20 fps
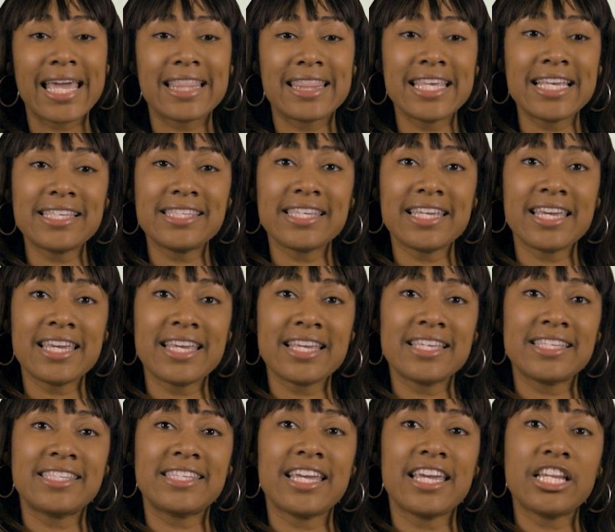This
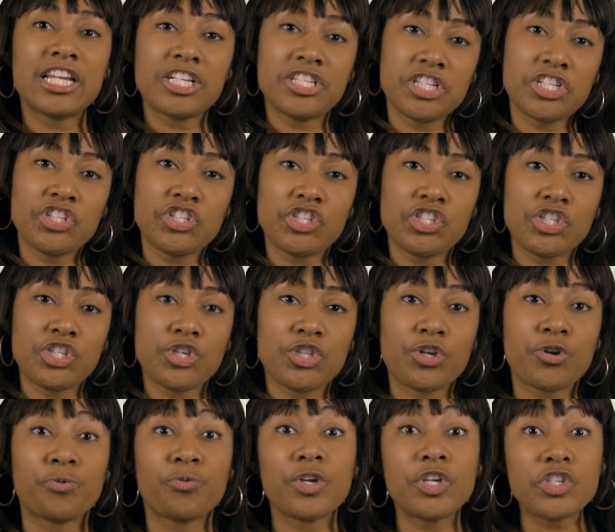is in addition to
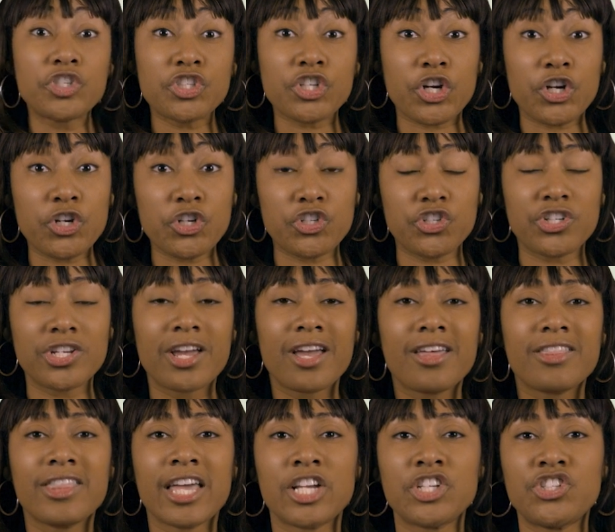the research
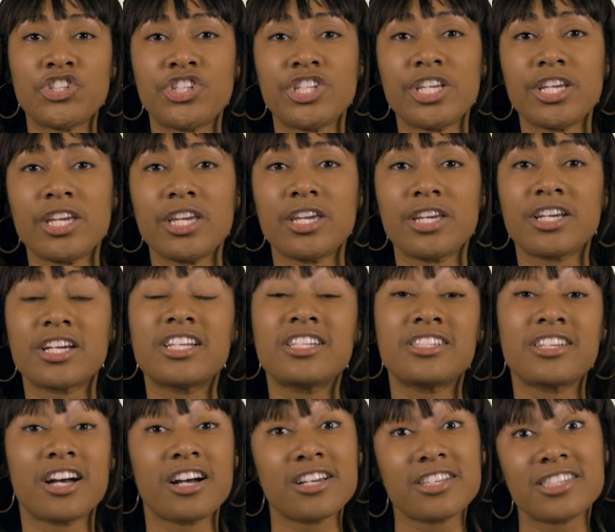that she
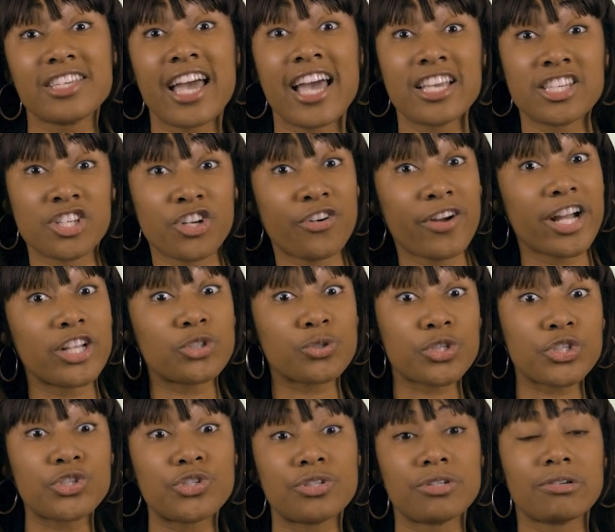conducts as a
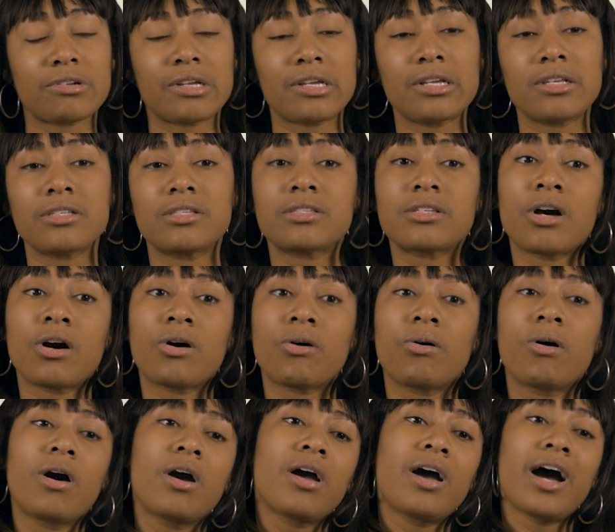graduate student.
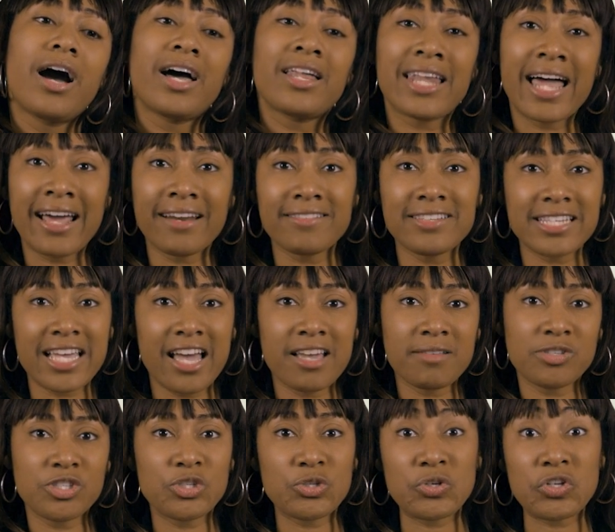So a lot of
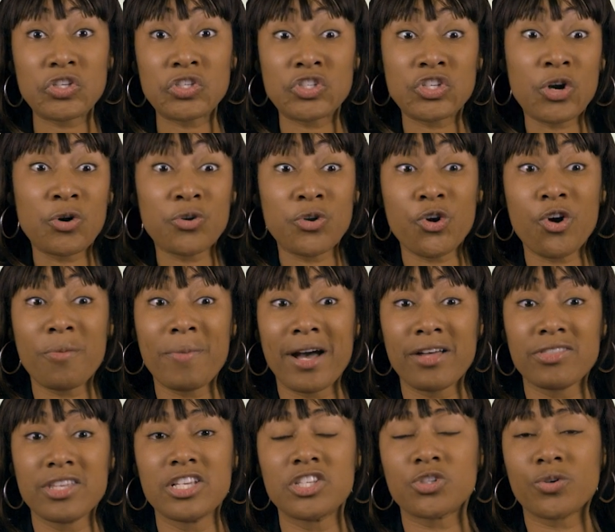times students don't know
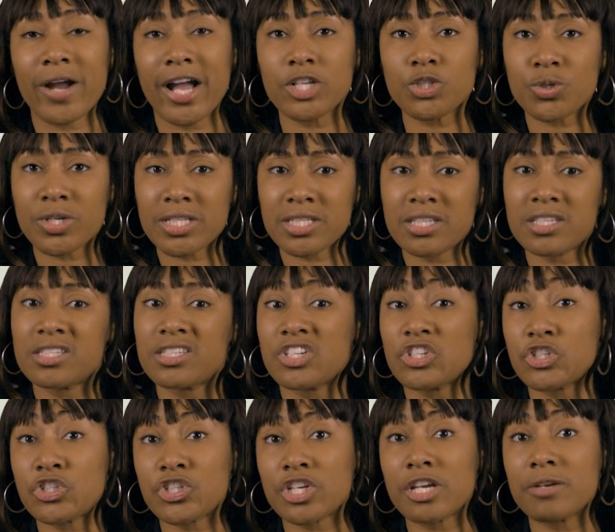about these graduate
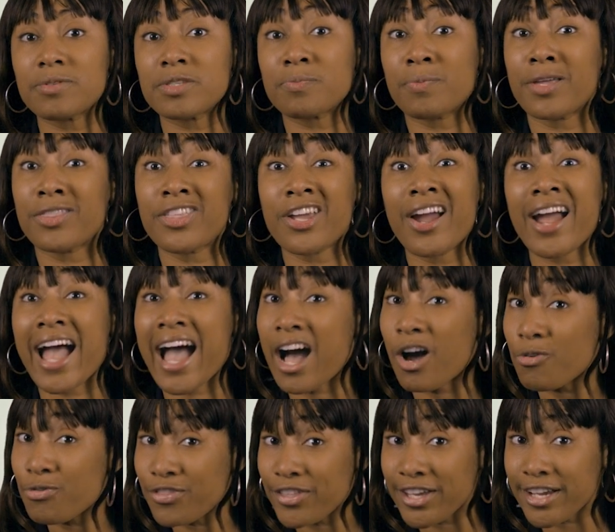assistantships, but they're
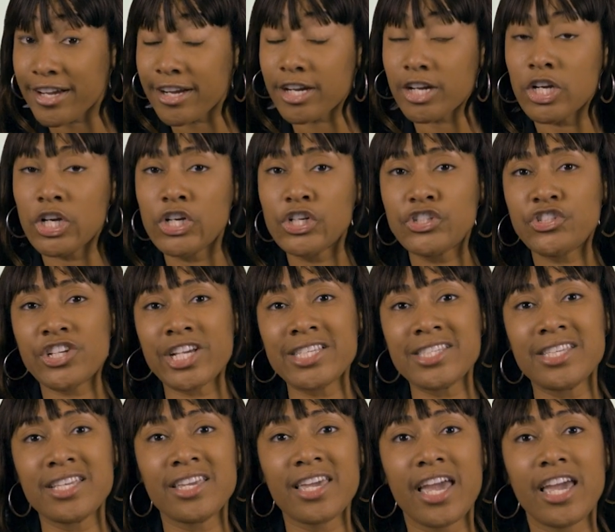out there
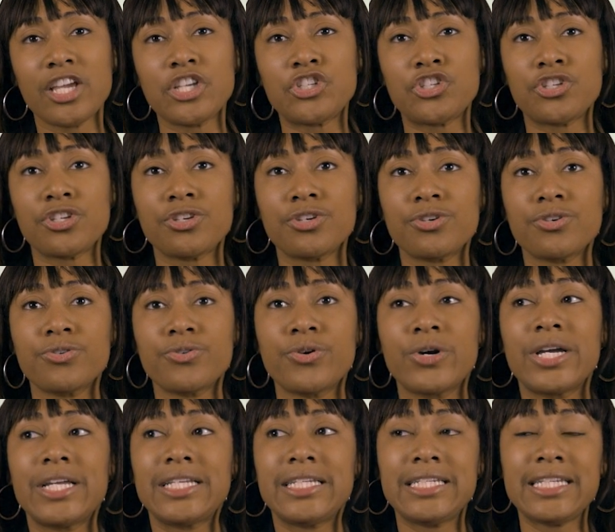just in case you
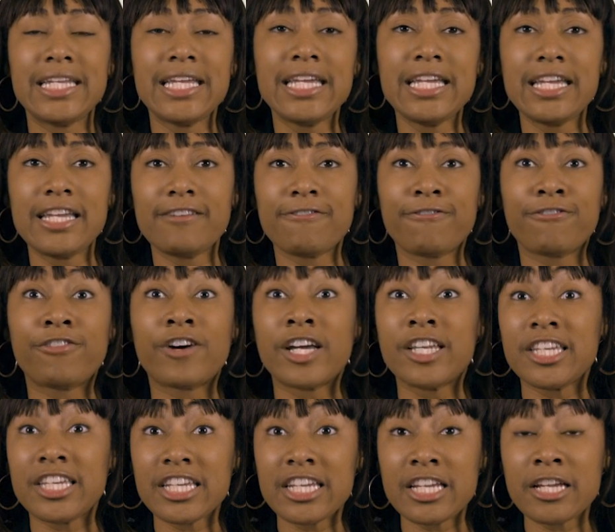need
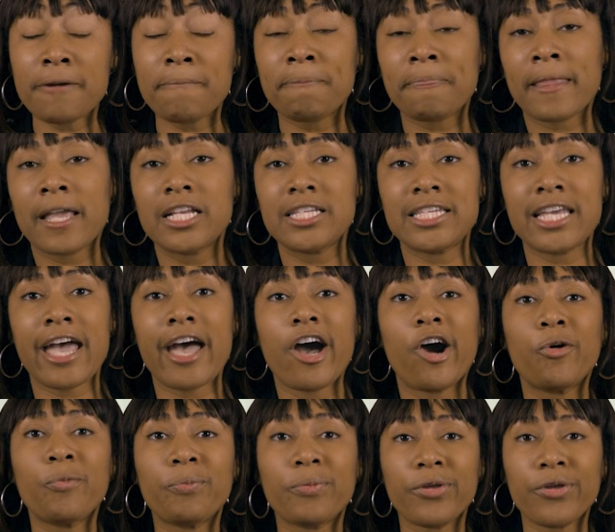funding to
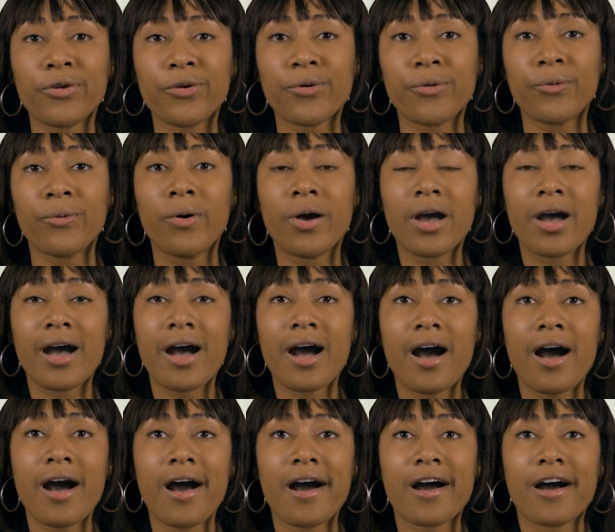help you
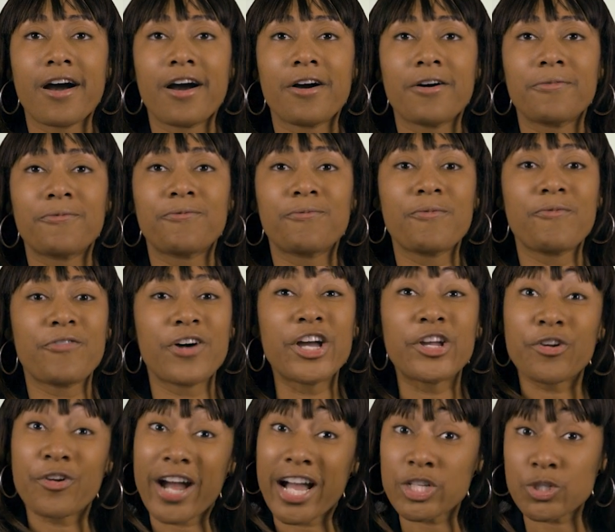
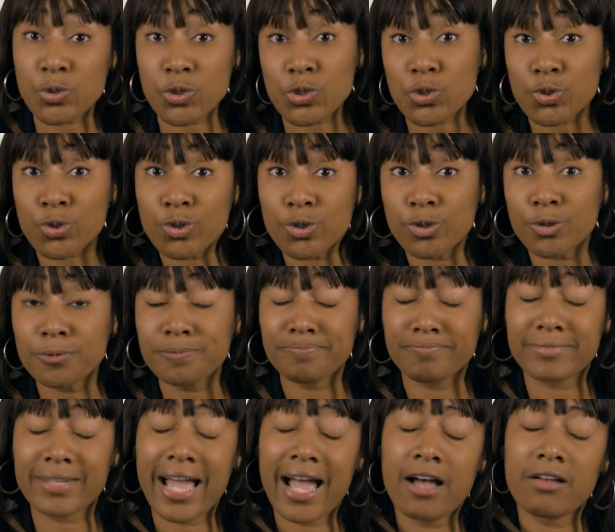fund graduate school
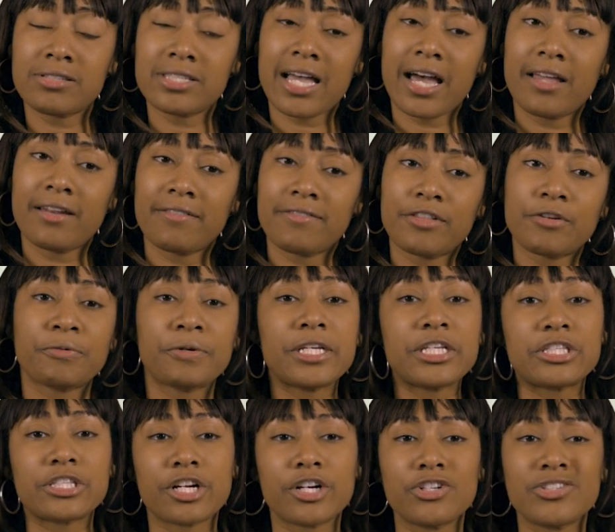outside of the
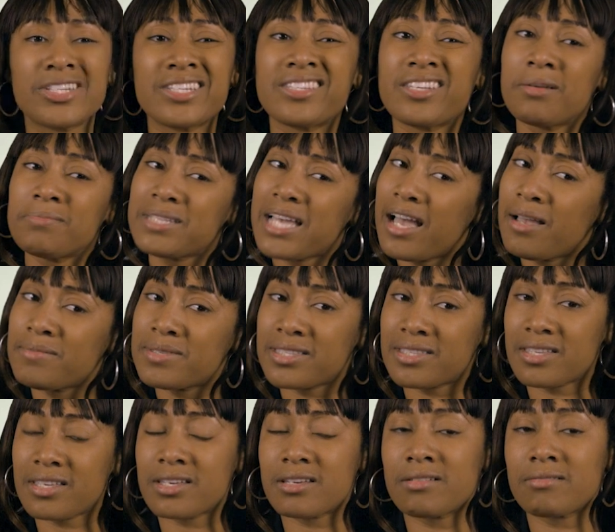research. And sometimes
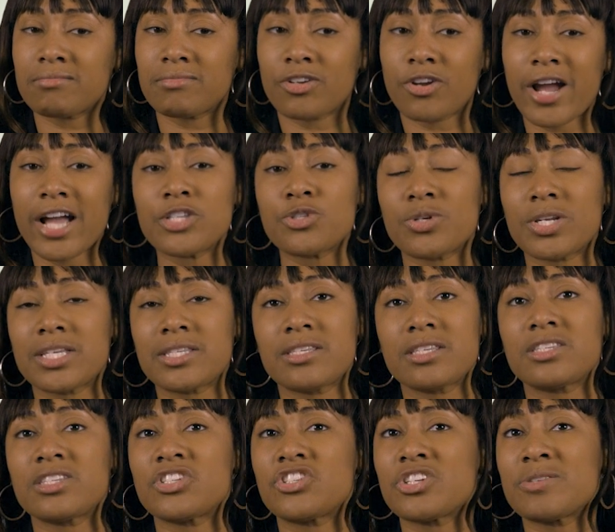the graduate
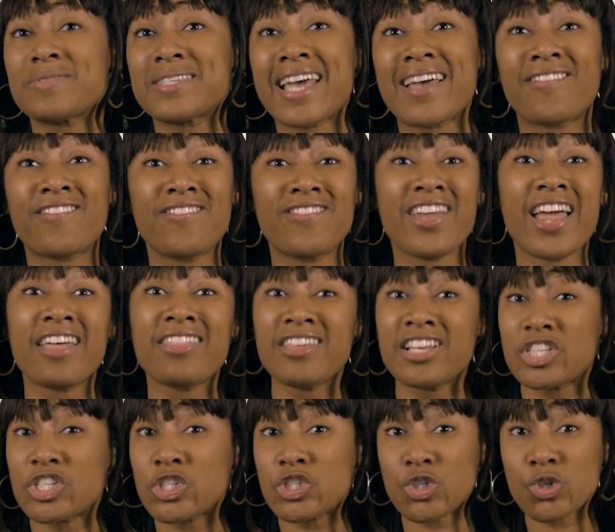assistantships have
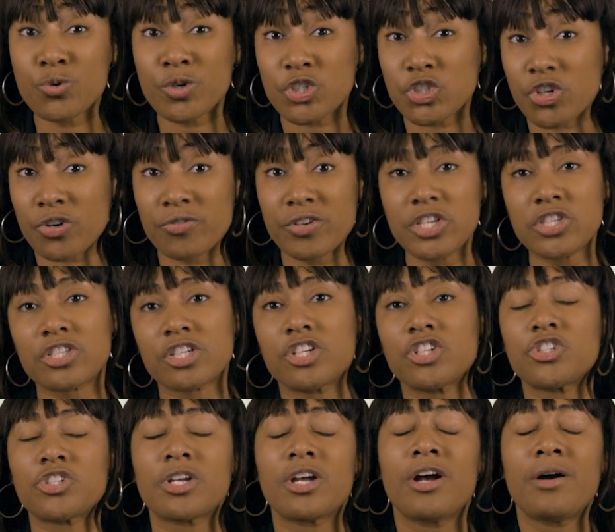nothing to do with your
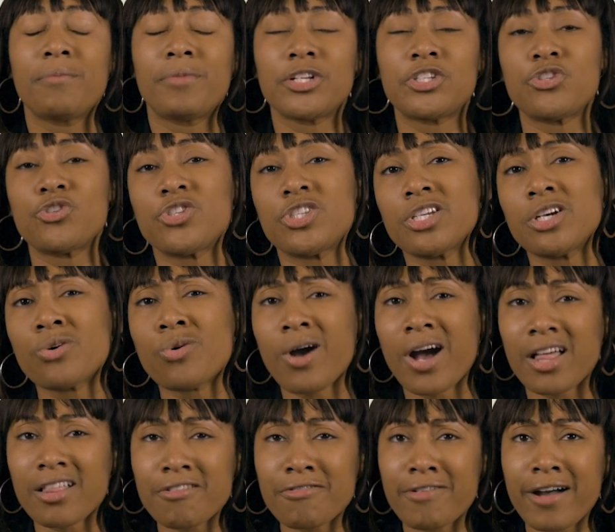research, but you still
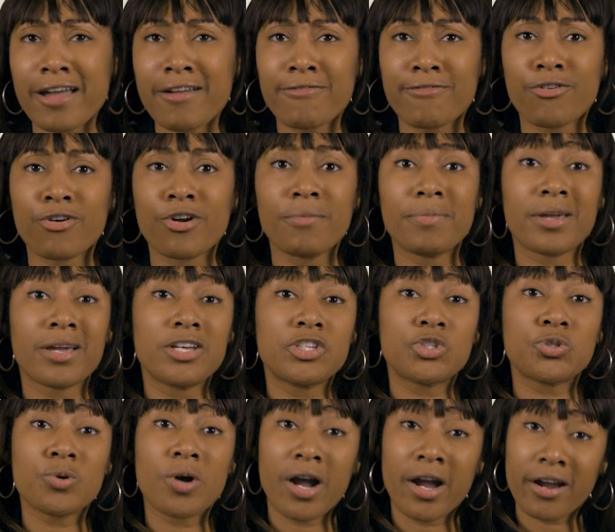qualify for it because
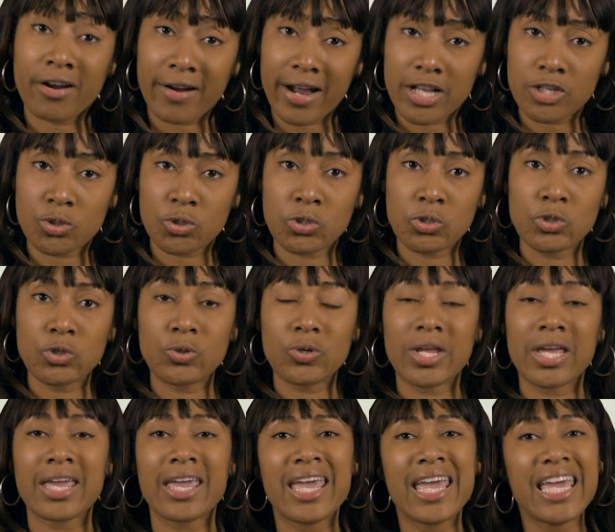you are a graduate
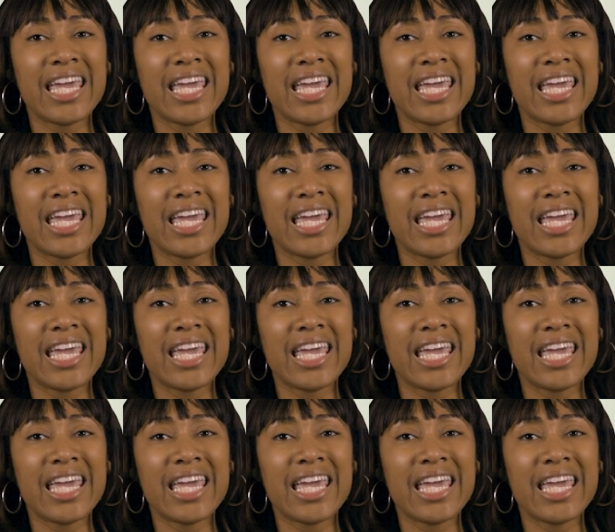student.